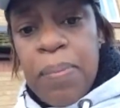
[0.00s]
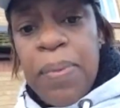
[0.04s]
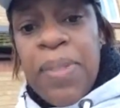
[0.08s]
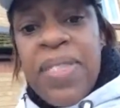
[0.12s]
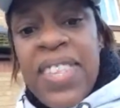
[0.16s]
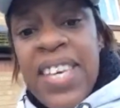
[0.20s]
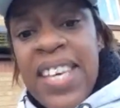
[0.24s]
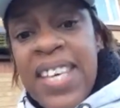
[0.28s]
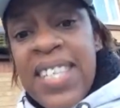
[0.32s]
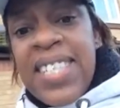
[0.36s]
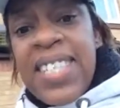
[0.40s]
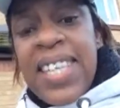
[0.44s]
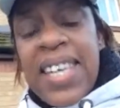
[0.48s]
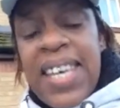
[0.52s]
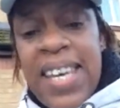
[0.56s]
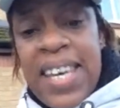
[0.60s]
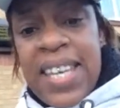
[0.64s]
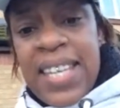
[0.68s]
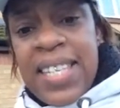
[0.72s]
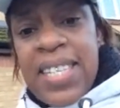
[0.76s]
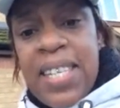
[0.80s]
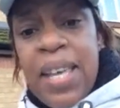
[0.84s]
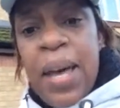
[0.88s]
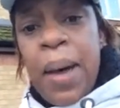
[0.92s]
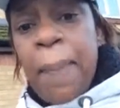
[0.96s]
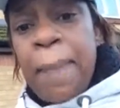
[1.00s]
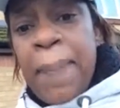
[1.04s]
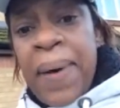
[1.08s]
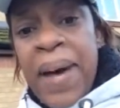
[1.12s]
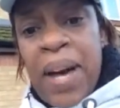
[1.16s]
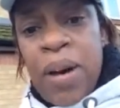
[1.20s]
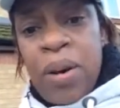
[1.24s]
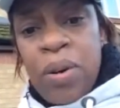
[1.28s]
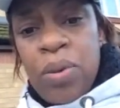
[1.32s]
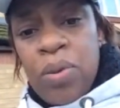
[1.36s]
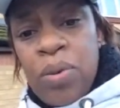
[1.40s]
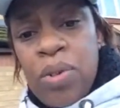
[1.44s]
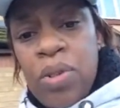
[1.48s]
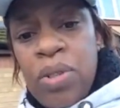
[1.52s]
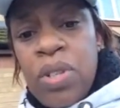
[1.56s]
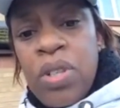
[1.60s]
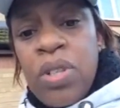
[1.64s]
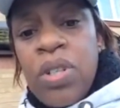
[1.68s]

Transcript: But this is about